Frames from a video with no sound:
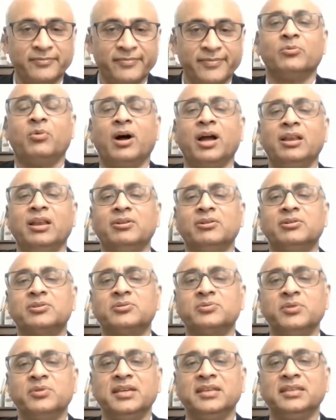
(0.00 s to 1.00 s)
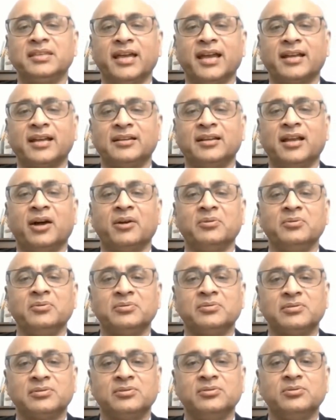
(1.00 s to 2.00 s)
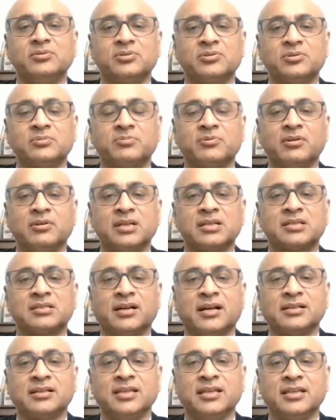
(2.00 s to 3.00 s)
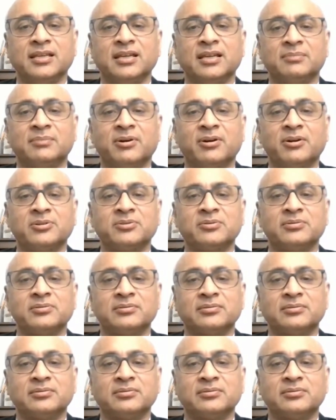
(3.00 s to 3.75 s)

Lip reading: While you're doing that, now you should probably start thinking about,